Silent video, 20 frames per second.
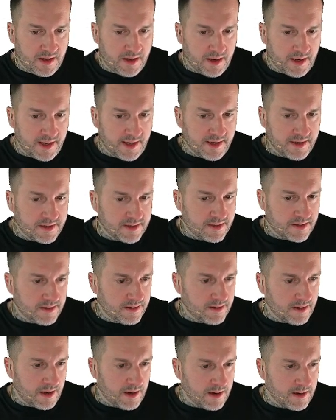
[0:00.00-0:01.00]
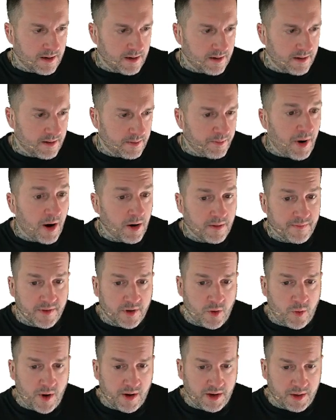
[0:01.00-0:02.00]
is uh, part of the
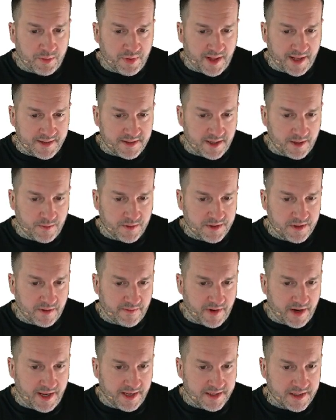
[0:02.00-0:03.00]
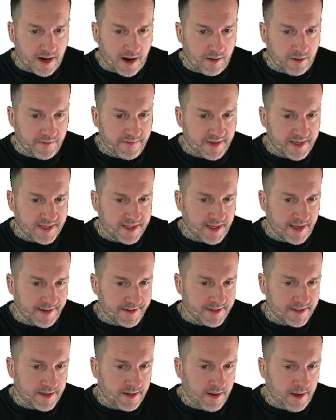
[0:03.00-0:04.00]
query plan. SQL Server hits all of these
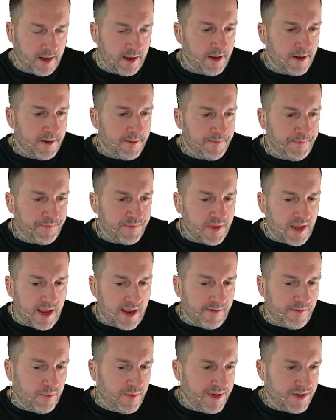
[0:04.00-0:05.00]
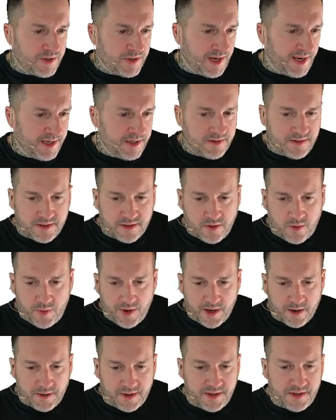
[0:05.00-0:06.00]
things. If we change this
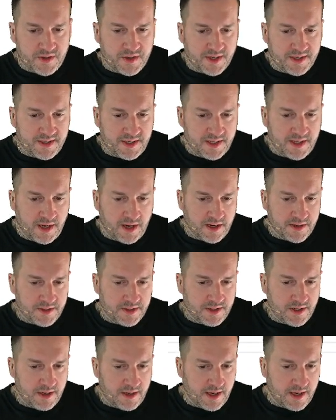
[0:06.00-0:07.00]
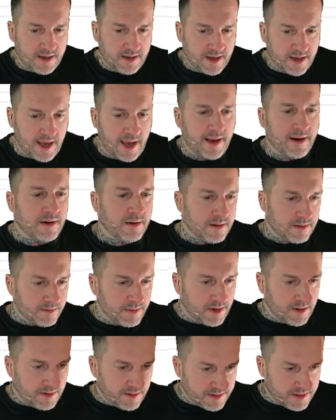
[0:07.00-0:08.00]
query just a touch, and again,
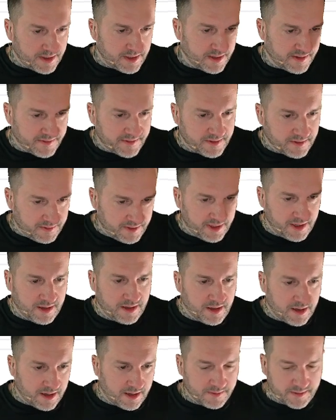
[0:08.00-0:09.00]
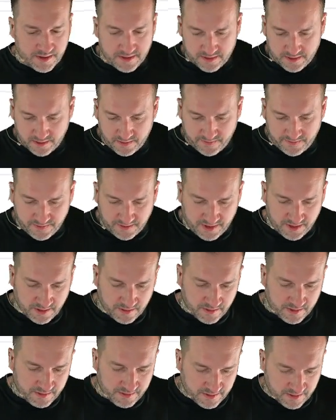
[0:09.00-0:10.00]
apologize for the leading comma. Hopefully, no
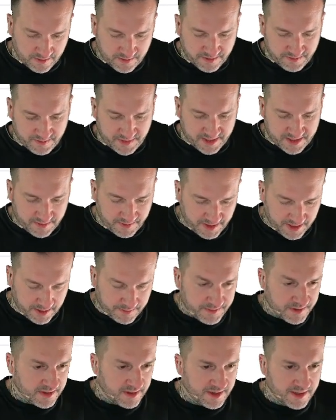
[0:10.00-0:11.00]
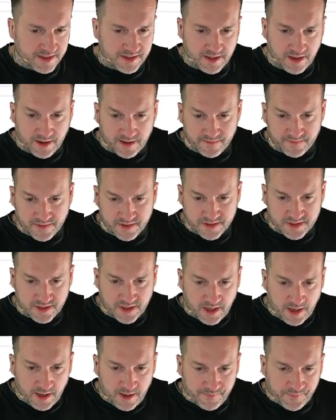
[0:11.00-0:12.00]
one no one beats me up at the next conference.
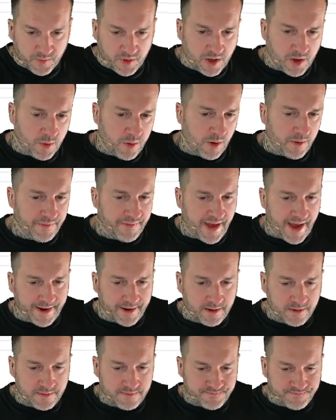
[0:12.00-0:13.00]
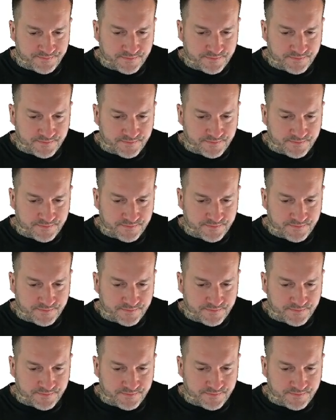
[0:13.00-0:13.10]
We quote that out,